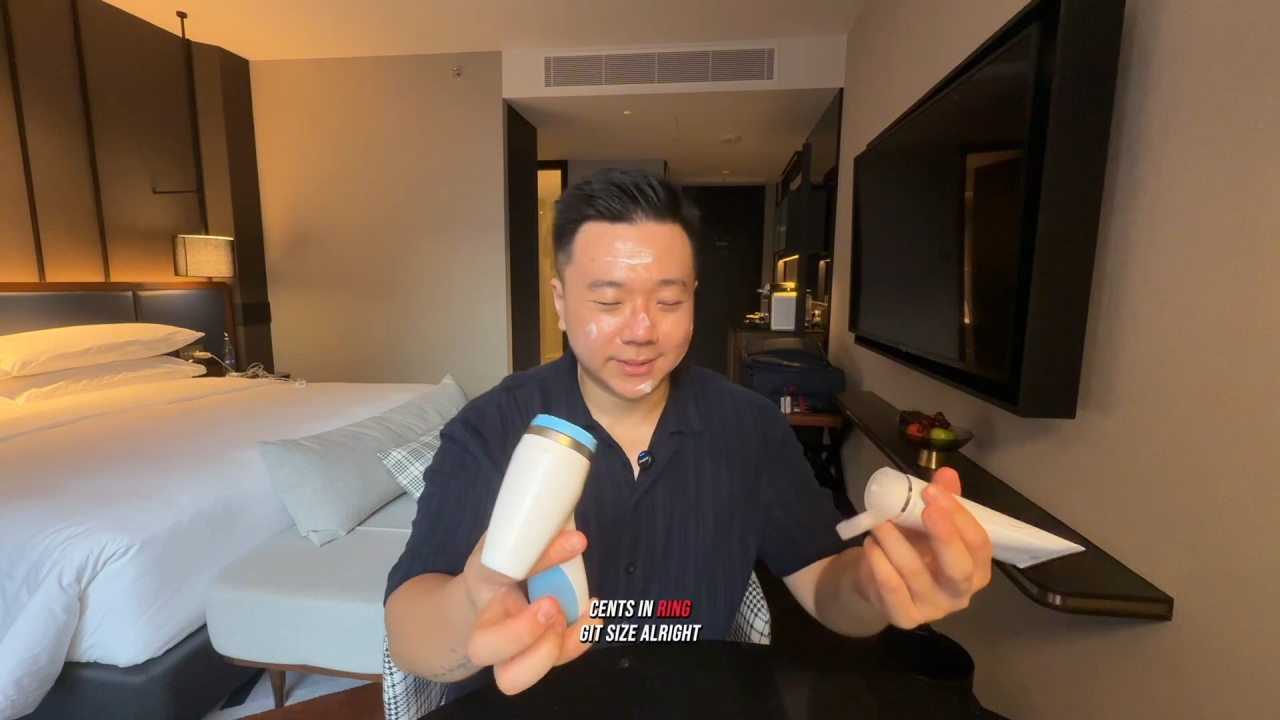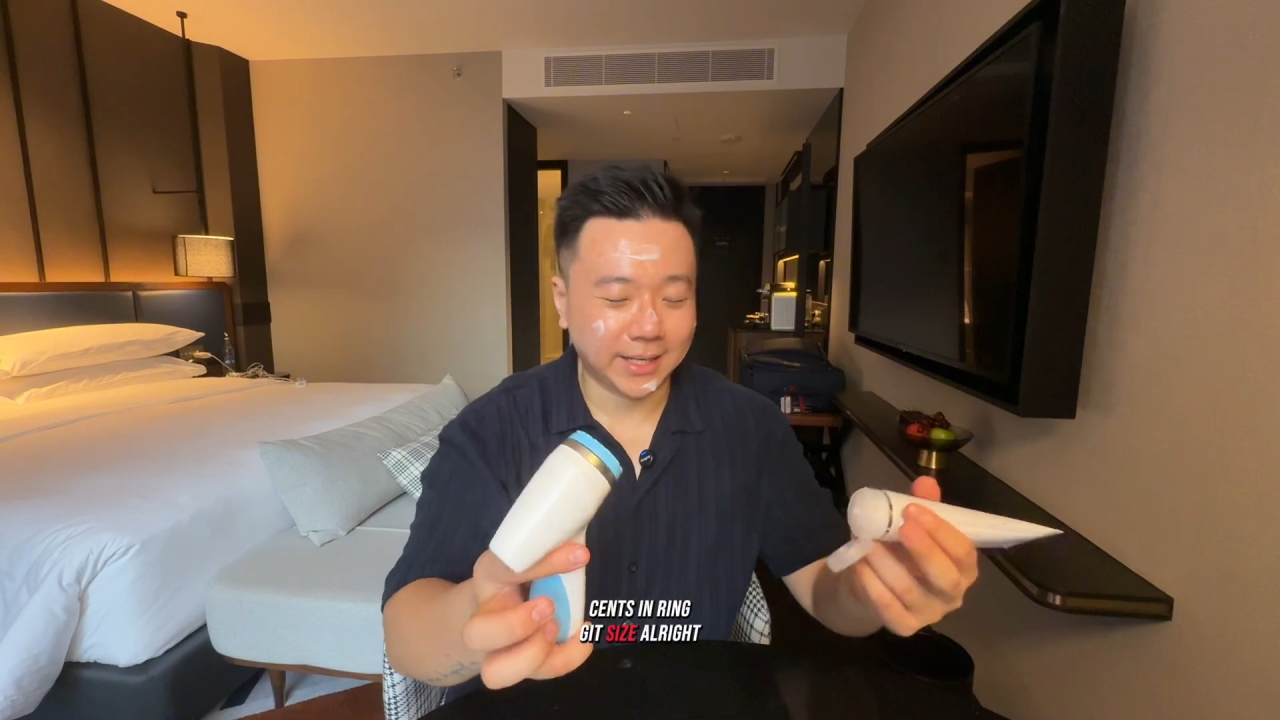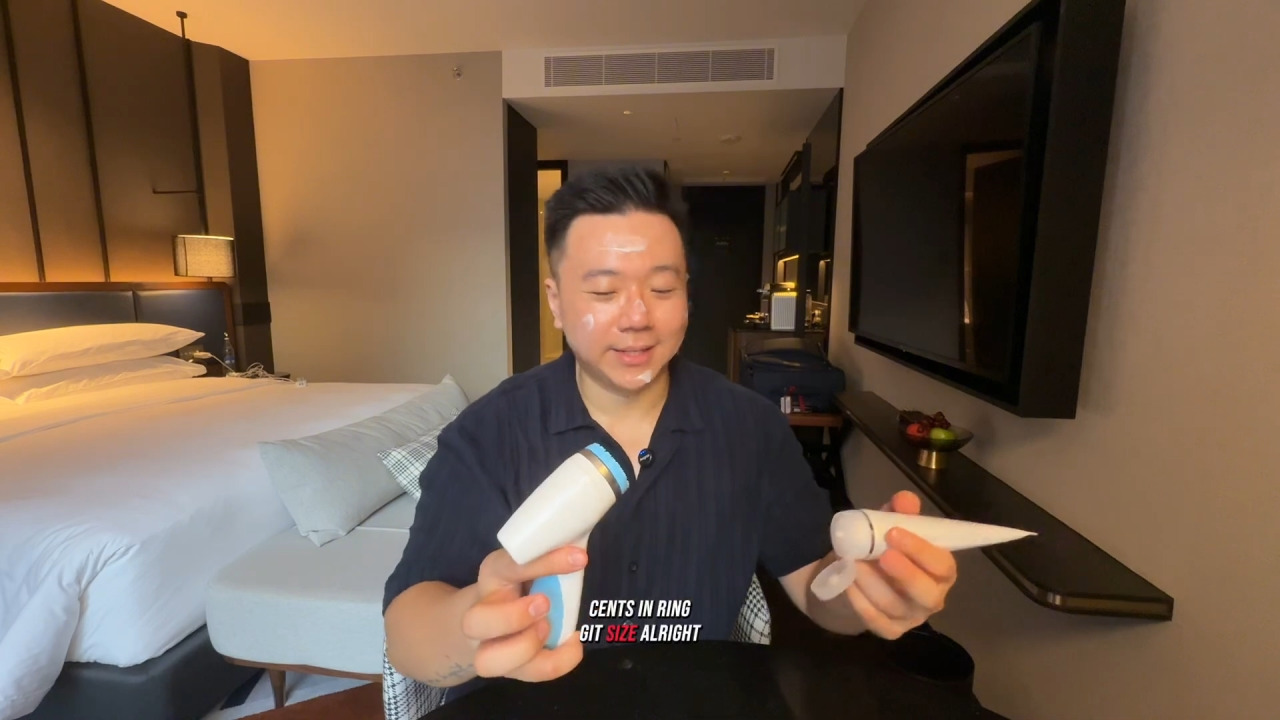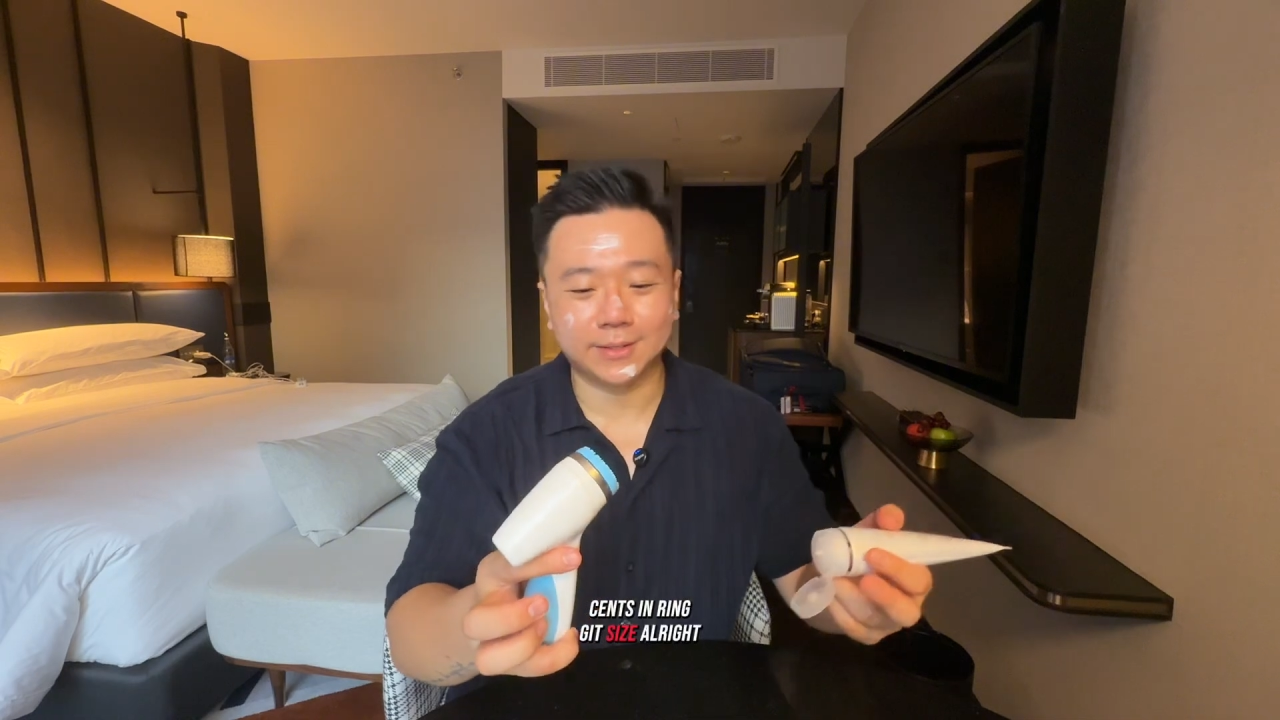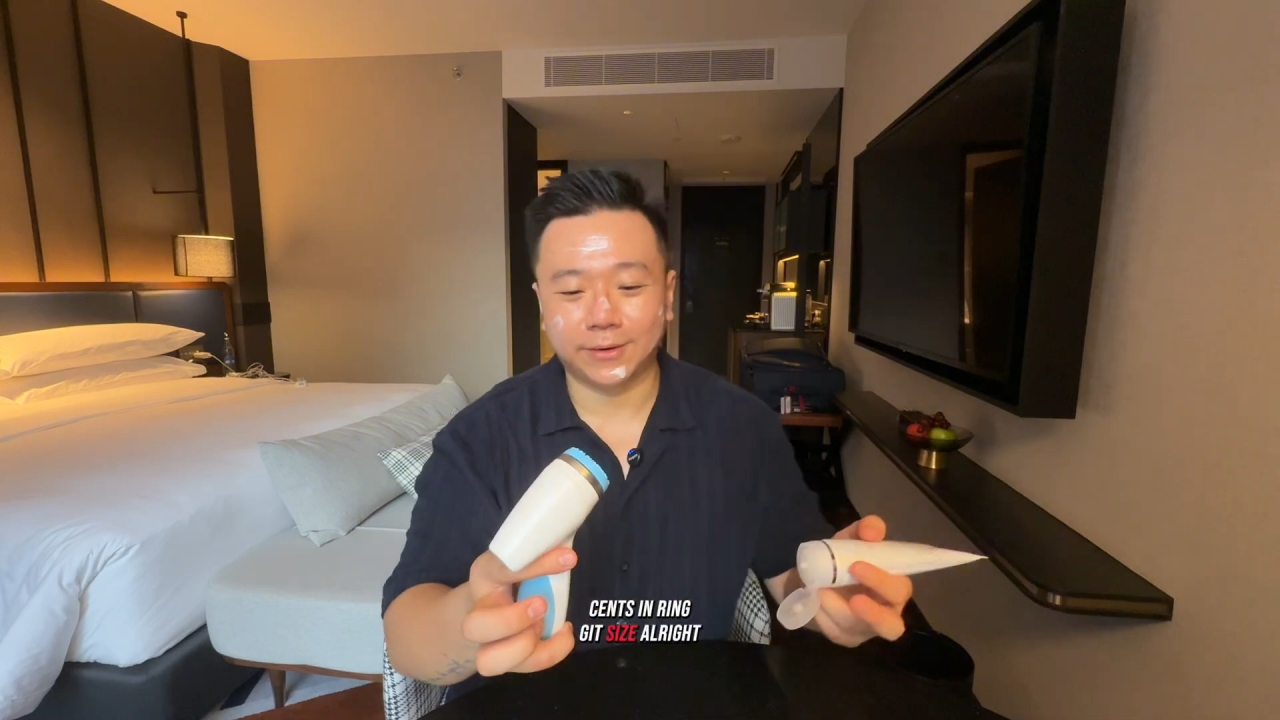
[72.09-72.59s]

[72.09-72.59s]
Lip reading: size.